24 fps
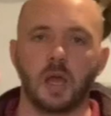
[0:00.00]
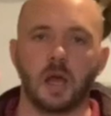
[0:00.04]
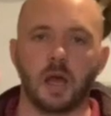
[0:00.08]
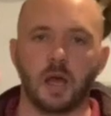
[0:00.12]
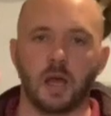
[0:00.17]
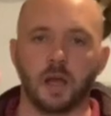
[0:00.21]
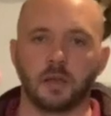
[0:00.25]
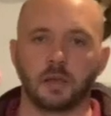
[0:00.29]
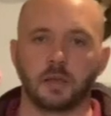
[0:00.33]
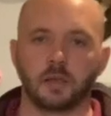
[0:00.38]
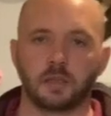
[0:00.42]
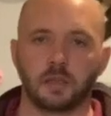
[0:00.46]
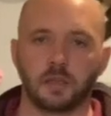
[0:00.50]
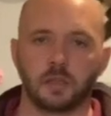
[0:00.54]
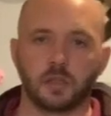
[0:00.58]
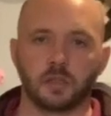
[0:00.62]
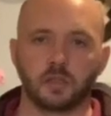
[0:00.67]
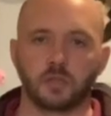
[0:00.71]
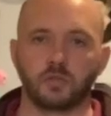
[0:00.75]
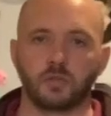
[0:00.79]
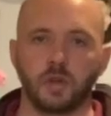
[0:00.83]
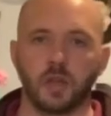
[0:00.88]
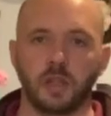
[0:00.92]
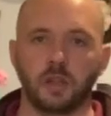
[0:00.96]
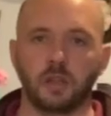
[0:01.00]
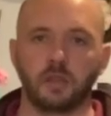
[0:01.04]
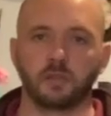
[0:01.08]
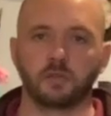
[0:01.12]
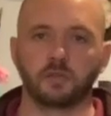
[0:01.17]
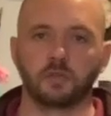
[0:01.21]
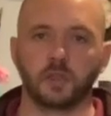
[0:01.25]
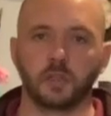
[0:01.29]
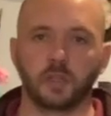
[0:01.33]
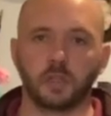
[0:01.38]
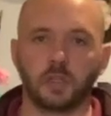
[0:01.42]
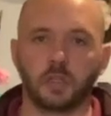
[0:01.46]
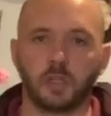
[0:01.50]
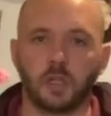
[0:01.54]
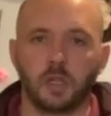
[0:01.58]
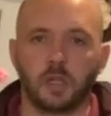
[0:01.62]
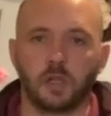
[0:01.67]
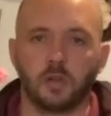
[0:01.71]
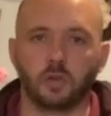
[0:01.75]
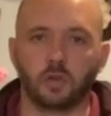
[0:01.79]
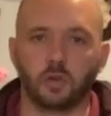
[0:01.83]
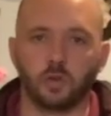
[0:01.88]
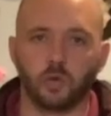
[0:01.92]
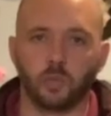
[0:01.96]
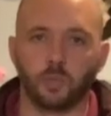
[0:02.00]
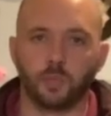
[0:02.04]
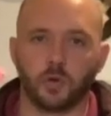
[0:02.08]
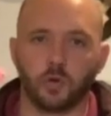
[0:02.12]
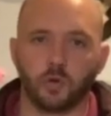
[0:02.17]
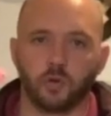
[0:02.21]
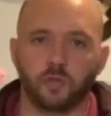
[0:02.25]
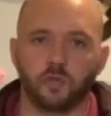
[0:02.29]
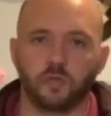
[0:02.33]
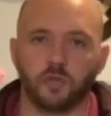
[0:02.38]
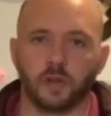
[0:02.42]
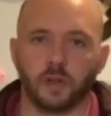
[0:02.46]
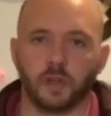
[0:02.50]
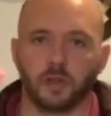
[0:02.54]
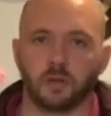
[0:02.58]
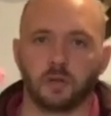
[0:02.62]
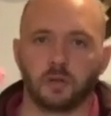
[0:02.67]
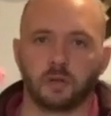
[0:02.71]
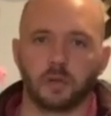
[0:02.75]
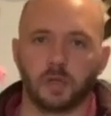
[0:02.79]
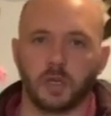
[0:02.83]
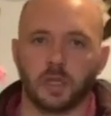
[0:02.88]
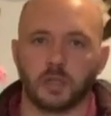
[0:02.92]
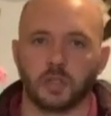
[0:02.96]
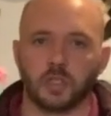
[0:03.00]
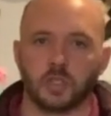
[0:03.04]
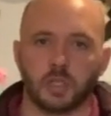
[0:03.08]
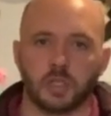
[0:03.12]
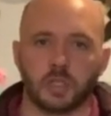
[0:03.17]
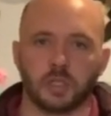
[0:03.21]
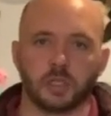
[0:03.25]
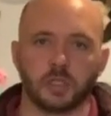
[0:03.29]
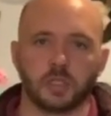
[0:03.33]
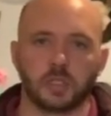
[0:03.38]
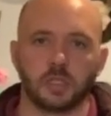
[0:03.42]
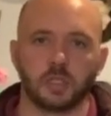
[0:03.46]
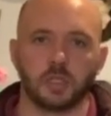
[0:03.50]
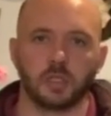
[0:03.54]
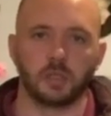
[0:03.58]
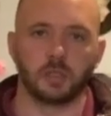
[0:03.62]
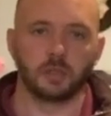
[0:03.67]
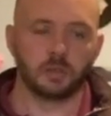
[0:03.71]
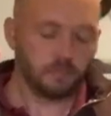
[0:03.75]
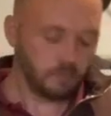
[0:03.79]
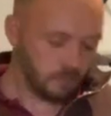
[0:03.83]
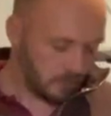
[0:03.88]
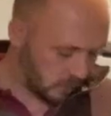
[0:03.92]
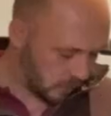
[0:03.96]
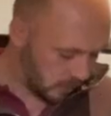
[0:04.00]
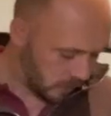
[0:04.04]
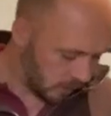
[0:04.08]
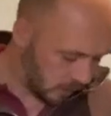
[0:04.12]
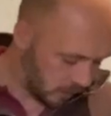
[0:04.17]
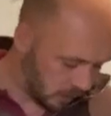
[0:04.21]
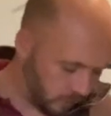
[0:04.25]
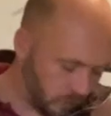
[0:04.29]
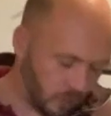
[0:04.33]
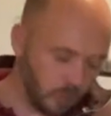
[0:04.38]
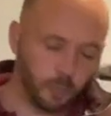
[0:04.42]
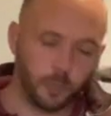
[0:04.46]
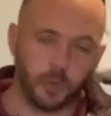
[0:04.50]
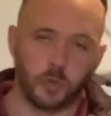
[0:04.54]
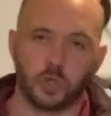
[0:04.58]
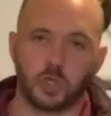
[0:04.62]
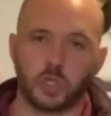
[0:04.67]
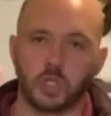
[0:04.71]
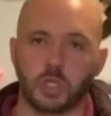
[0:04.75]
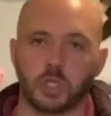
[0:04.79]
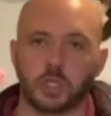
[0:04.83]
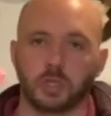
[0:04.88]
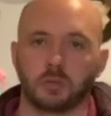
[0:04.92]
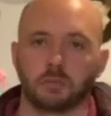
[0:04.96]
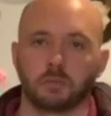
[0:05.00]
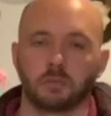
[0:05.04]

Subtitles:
and it's relatively low profile, as you can see. If you push